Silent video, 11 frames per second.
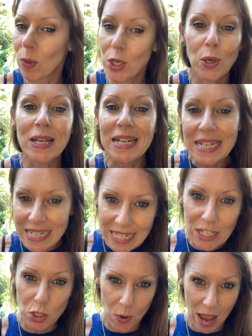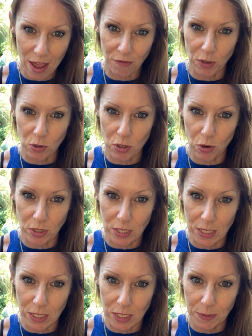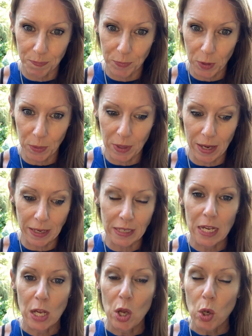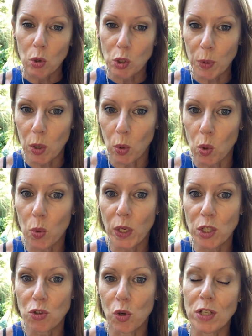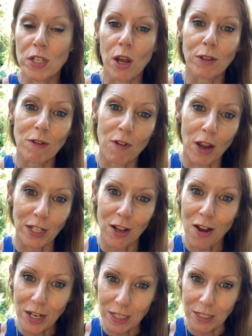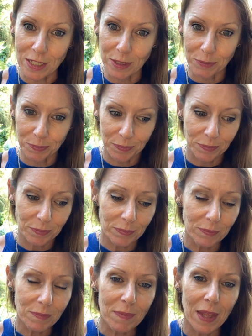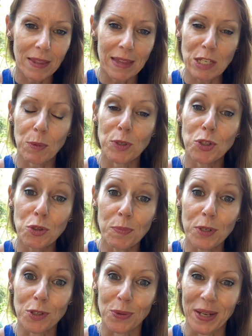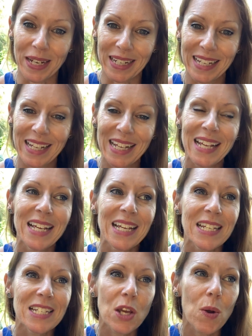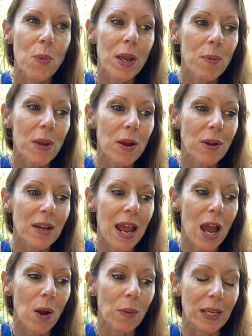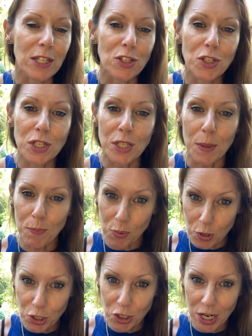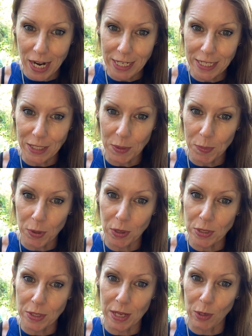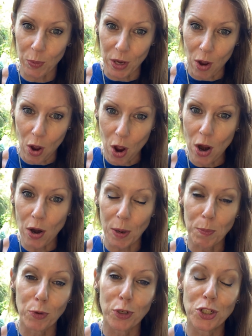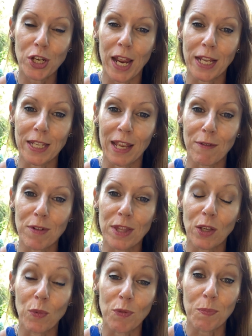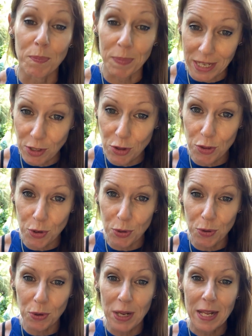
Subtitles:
we don't need to have those answers. Okay, because we can always trust in our divine guidance, and that's what we should be doing. So where we are now is just appreciating the person that we are, appreciating everything we've been through,